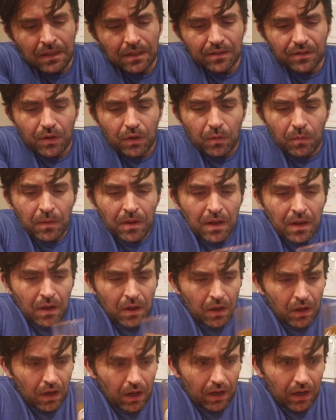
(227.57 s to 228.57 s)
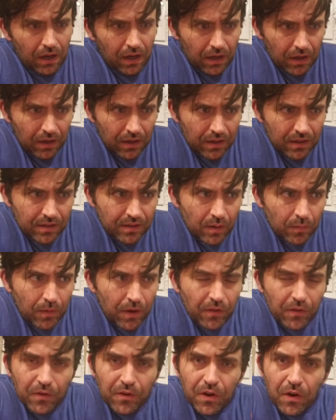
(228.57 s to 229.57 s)
So, uh, some
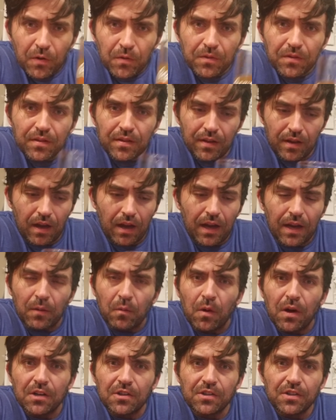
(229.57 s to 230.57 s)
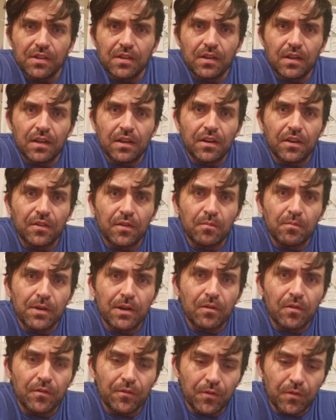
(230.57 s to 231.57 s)
other notes I watched another
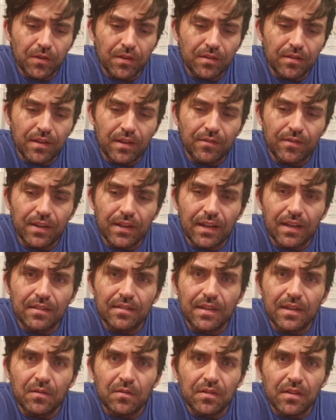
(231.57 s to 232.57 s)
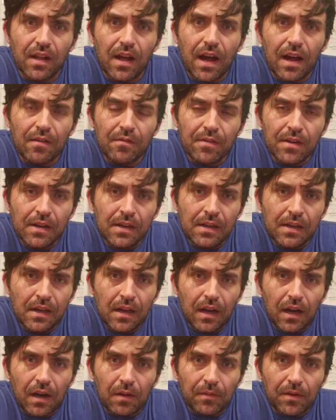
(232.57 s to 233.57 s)
beer review this evening as he was live.
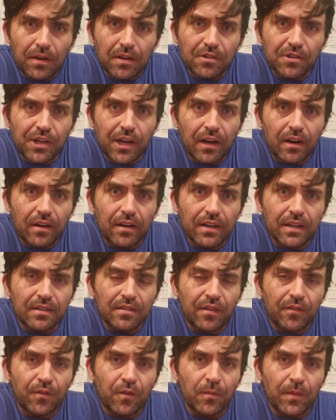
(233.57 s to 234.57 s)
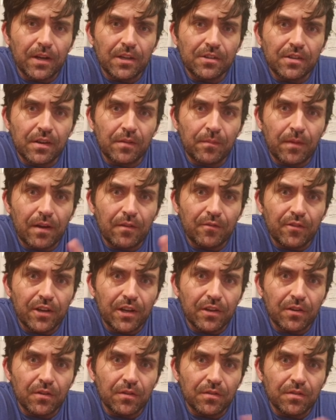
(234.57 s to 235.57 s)
I'm going to share his information in my
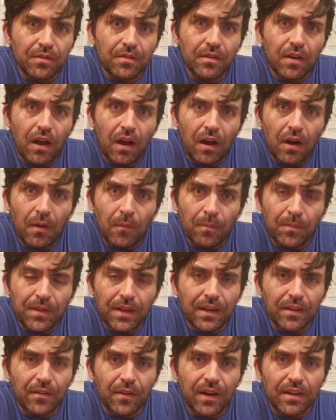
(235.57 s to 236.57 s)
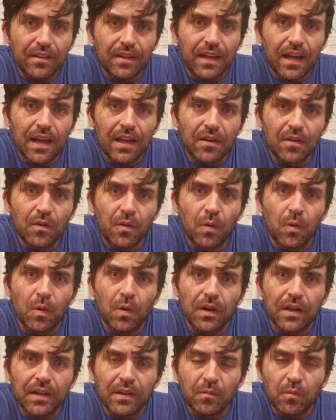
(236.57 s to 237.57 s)
videos, um, either at the end
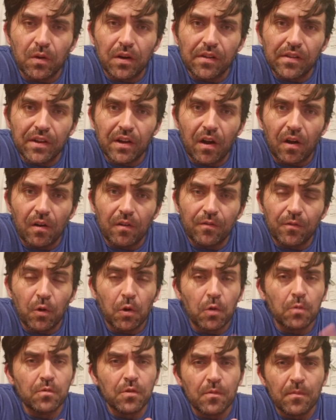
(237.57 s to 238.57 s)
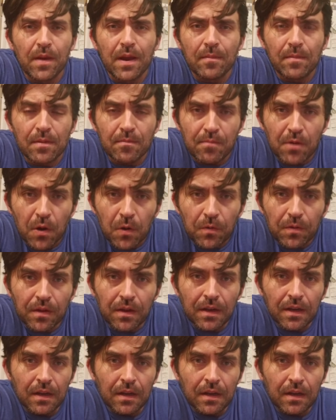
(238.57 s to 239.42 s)
or in one of the card forms, or maybe both.